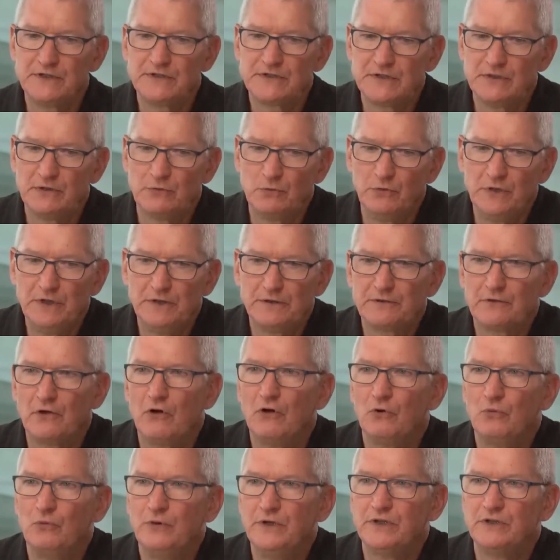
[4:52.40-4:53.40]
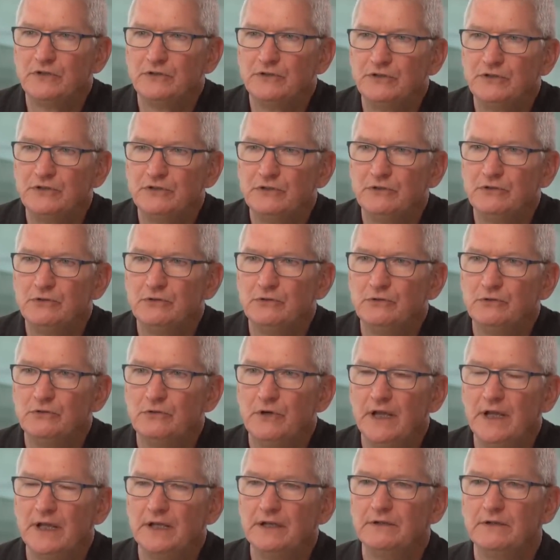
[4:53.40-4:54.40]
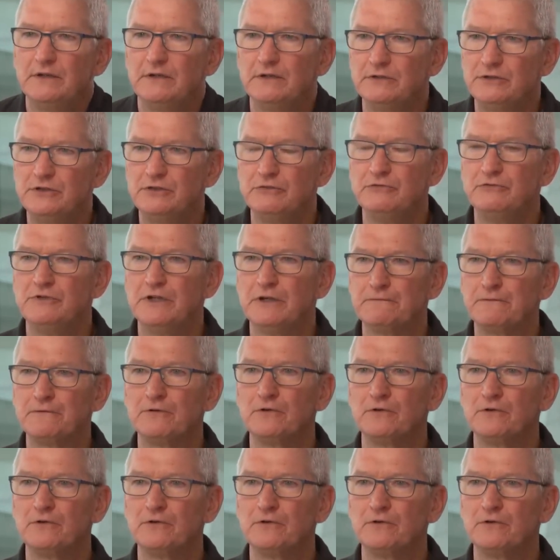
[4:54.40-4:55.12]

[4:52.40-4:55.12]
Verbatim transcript: But, as Apple CEO Tim Cook likes to say,